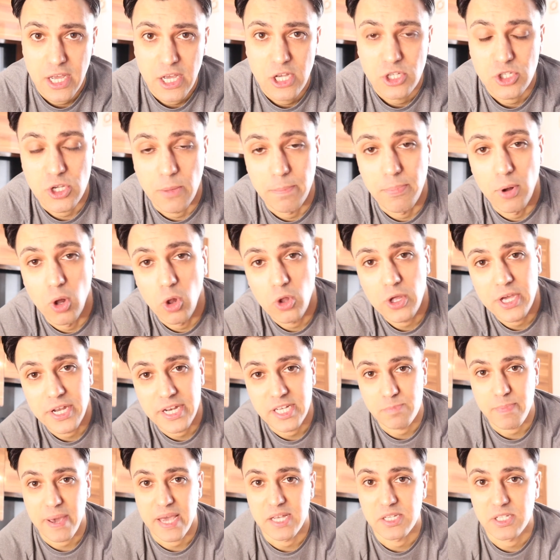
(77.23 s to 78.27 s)
So bulking is
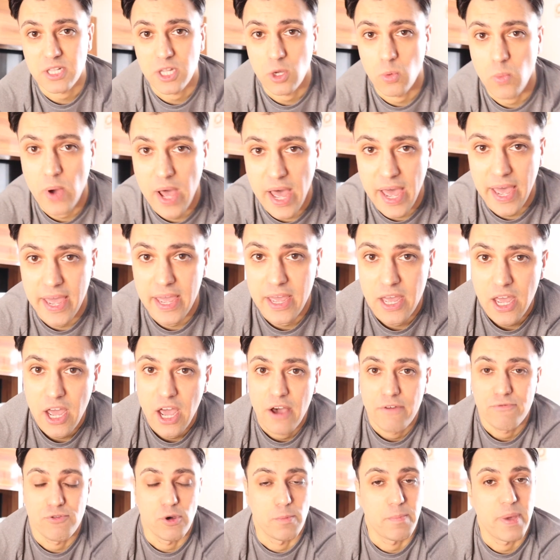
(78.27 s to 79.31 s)
basically where,
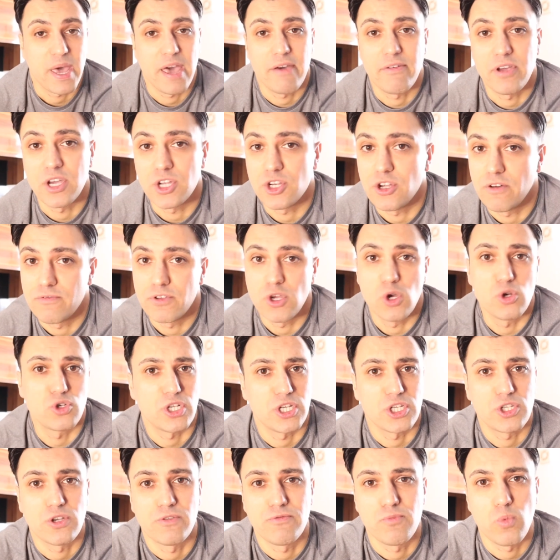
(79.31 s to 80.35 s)
for a period of usually
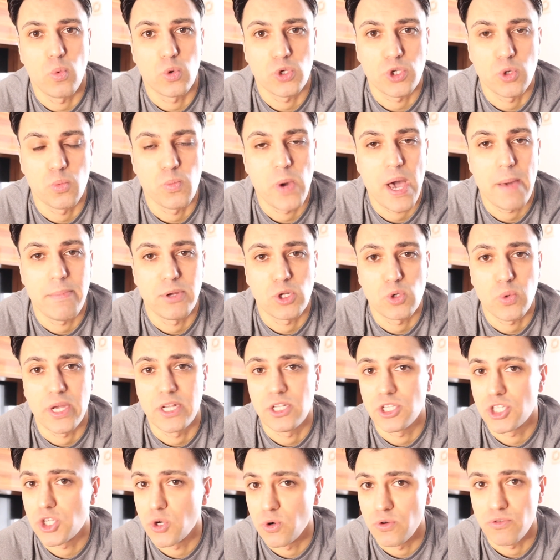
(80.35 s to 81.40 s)
somewhere
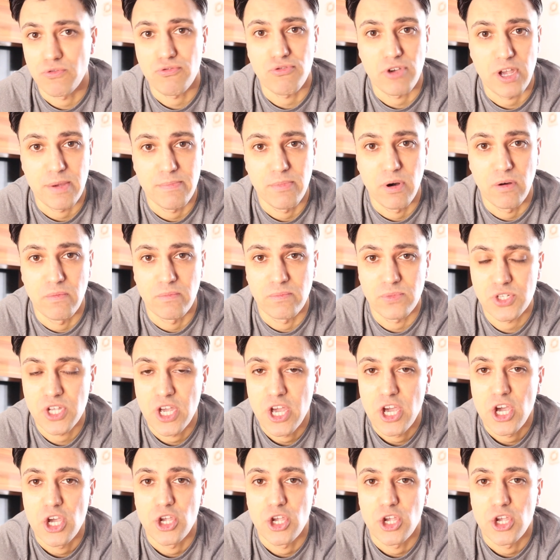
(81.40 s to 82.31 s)
between 2 and 3 months,